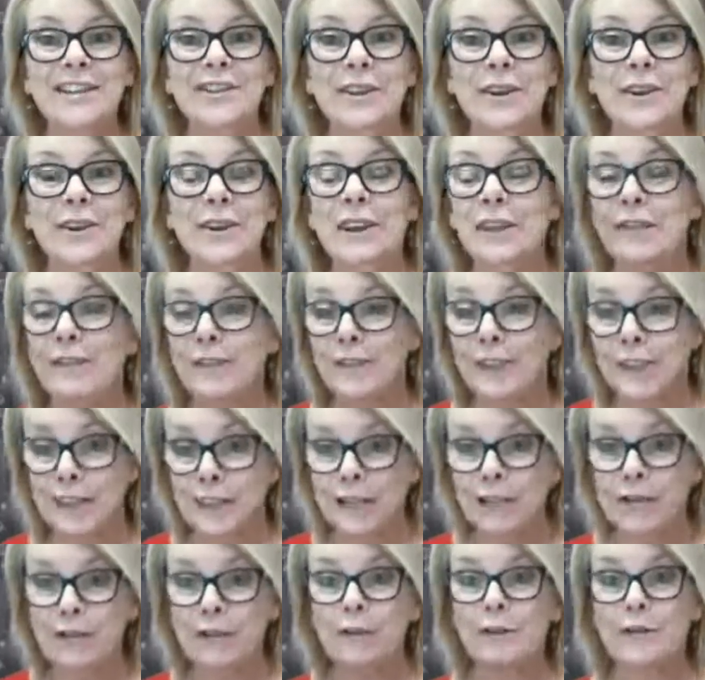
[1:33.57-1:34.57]
So if
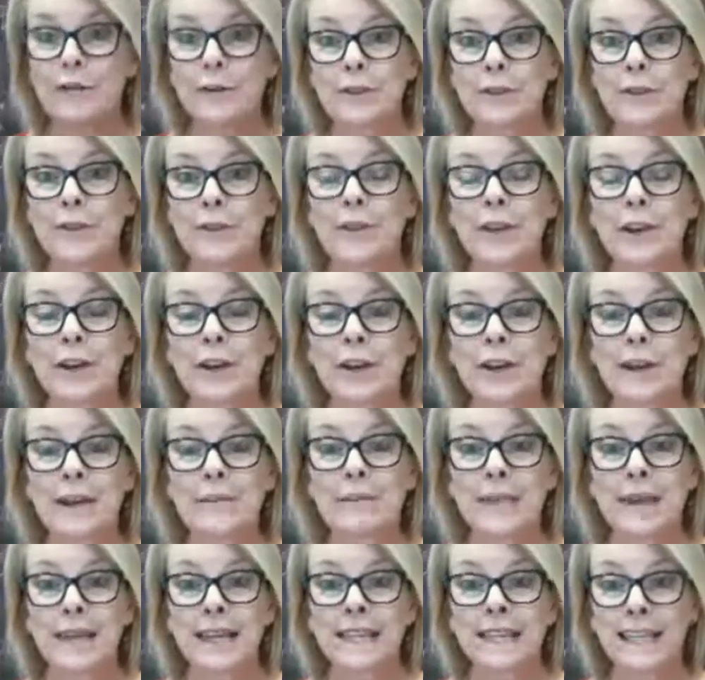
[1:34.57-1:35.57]
this is your first
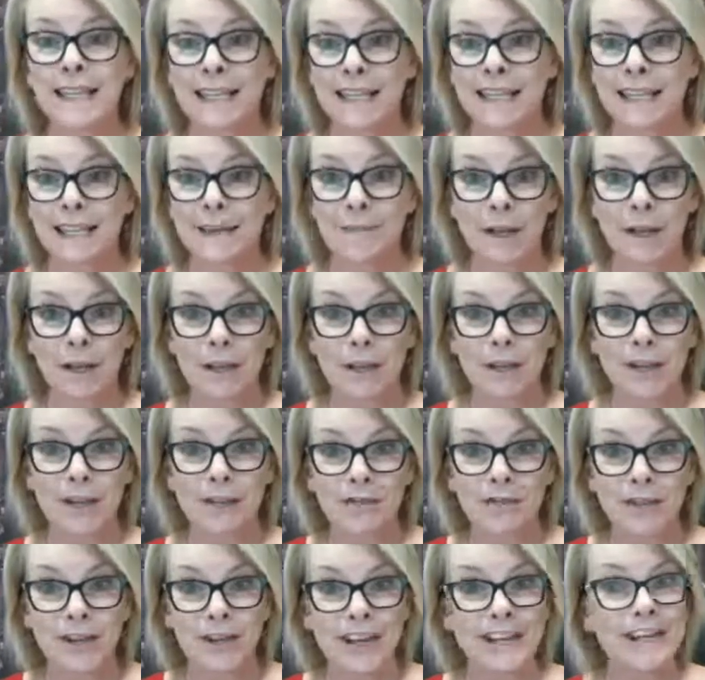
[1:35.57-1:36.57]
time attending my
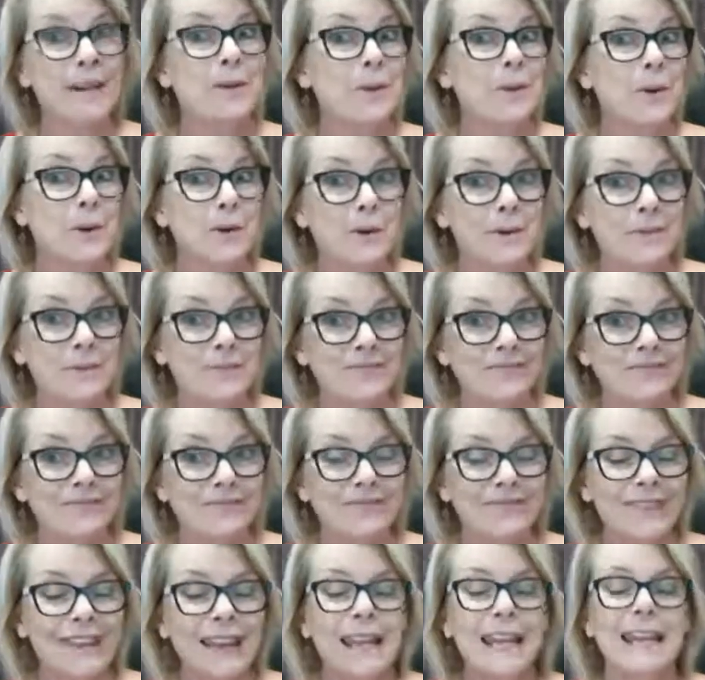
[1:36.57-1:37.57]
live training, welcome.
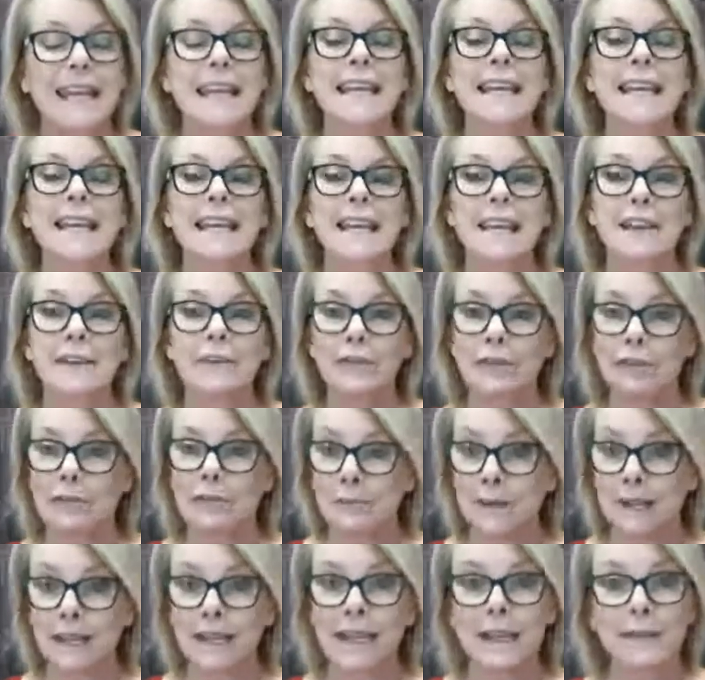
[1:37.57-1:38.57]
If
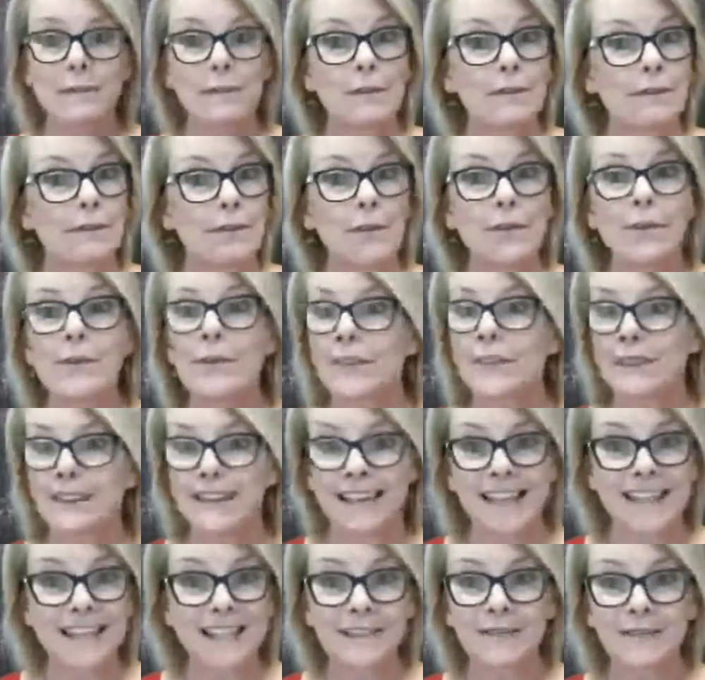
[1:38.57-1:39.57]
you've been here before,
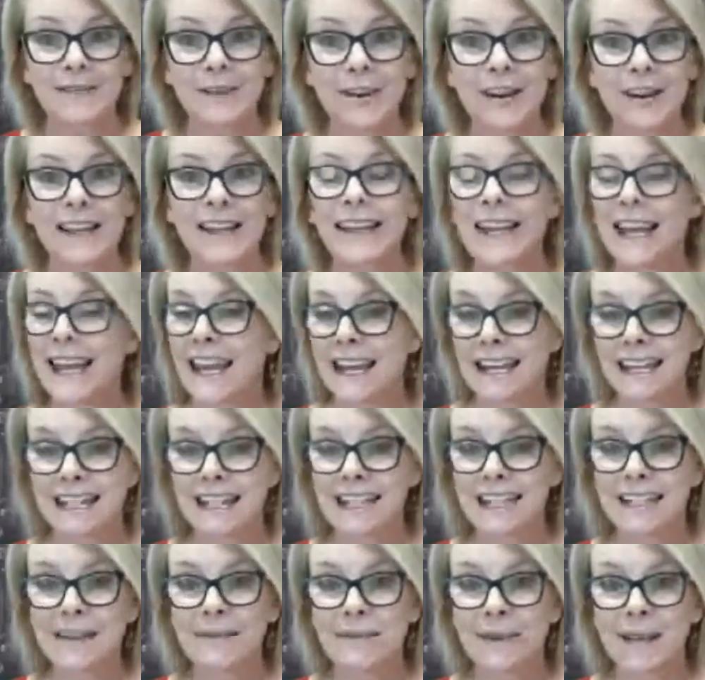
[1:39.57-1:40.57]
that's fine.
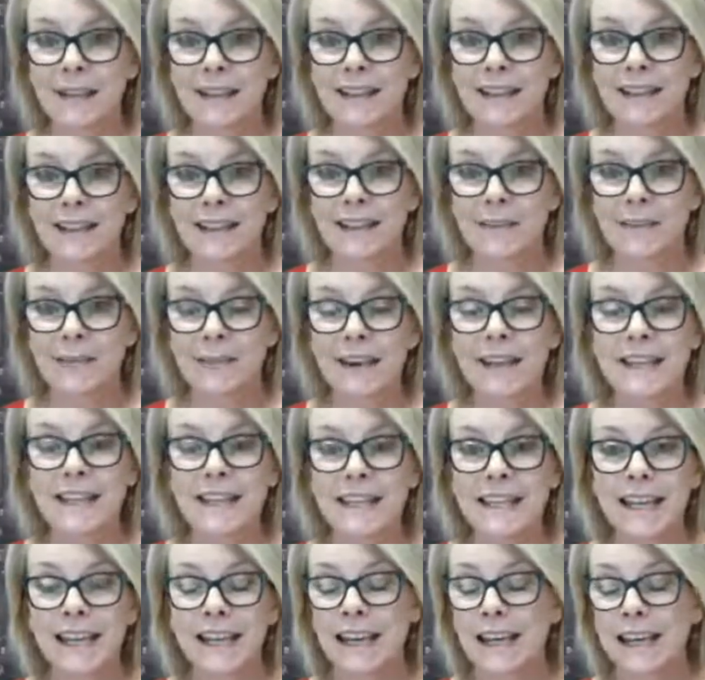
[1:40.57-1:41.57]
Excellent. We're
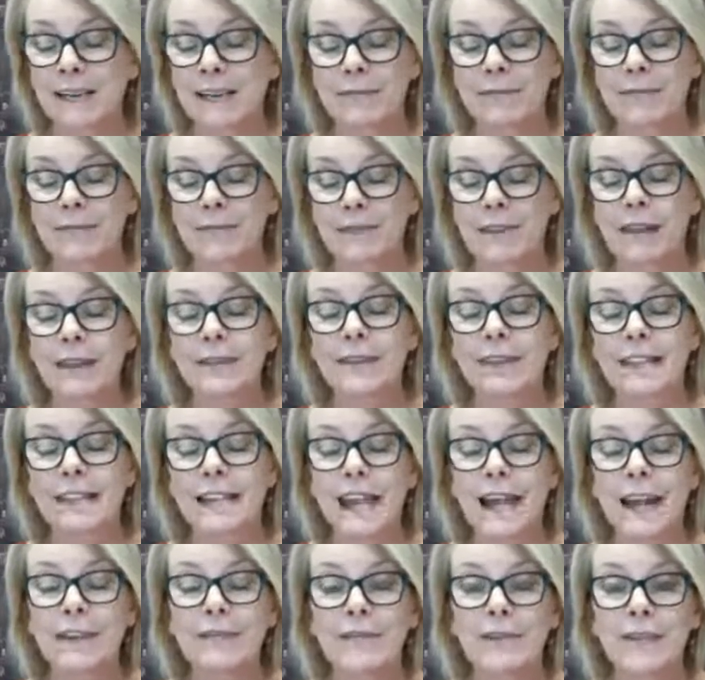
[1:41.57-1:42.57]
great. Lovely to
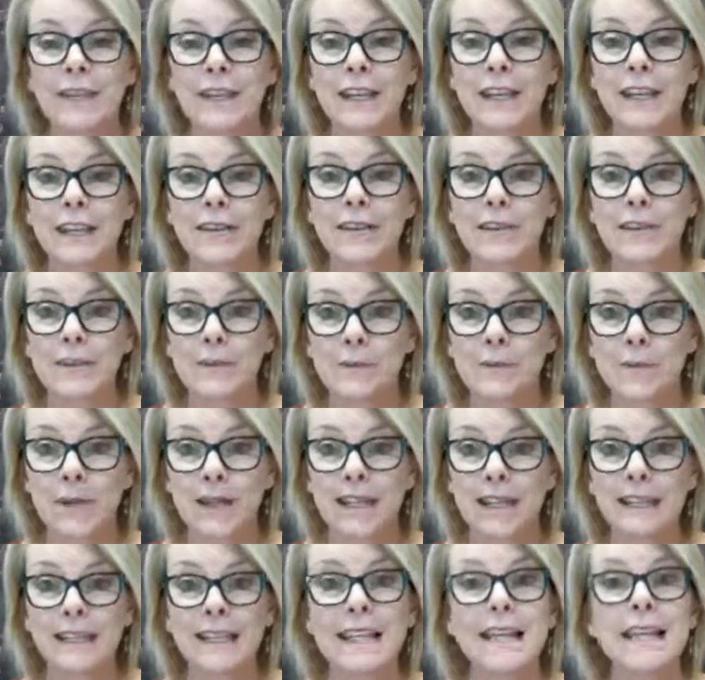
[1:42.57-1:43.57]
have you here as
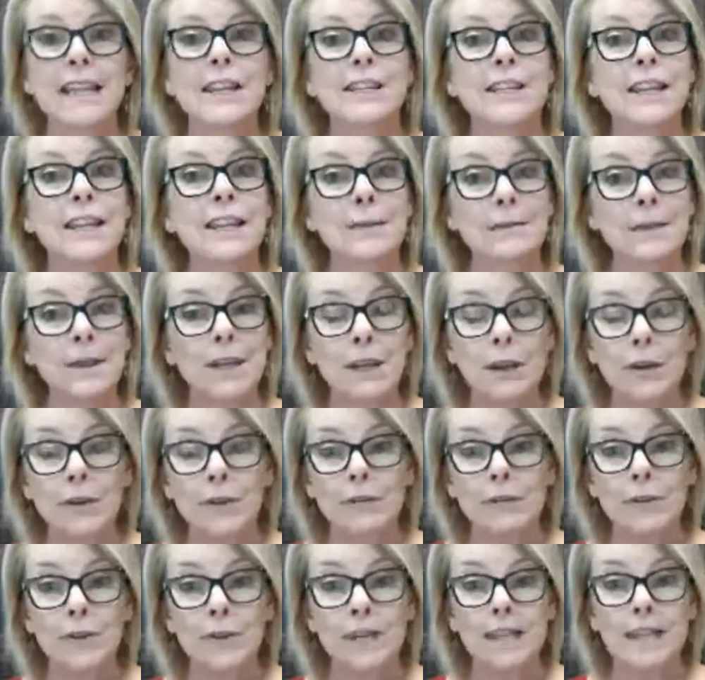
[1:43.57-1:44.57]
well. So let me know
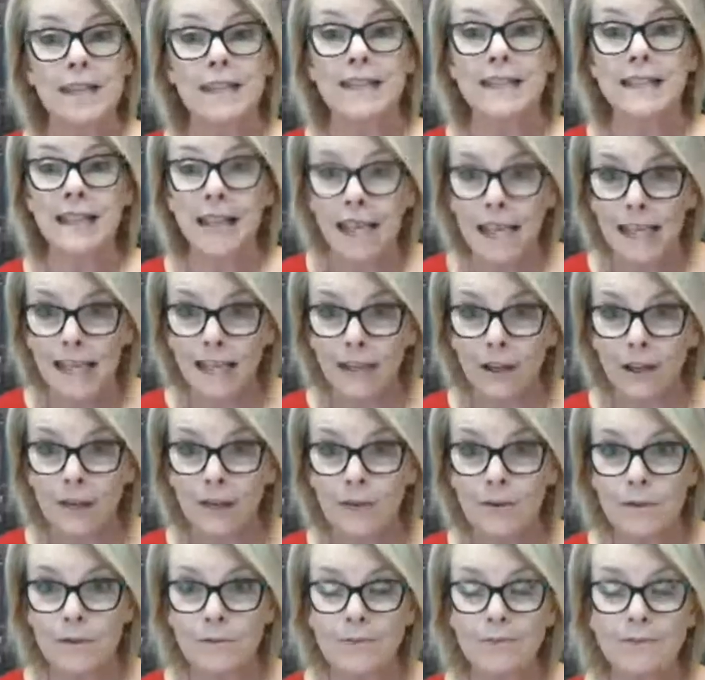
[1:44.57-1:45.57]
if you're here. Say
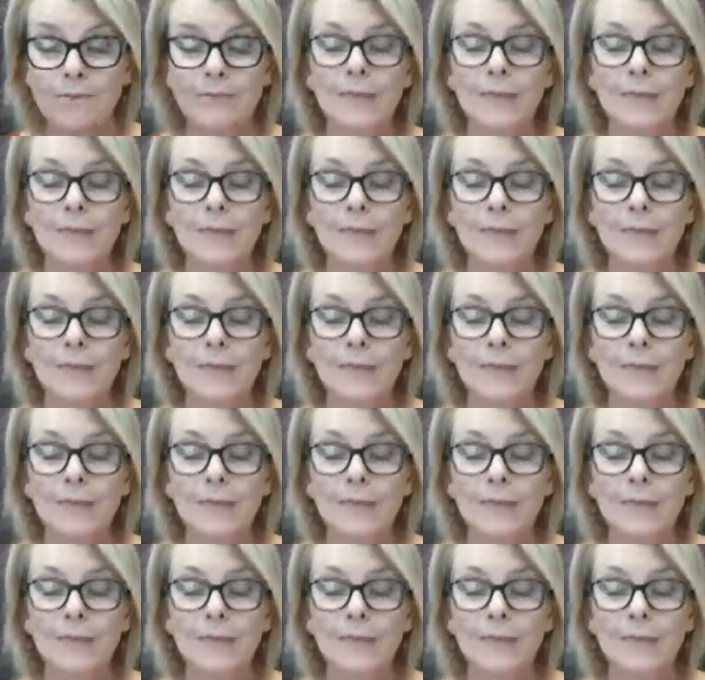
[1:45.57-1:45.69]
hello.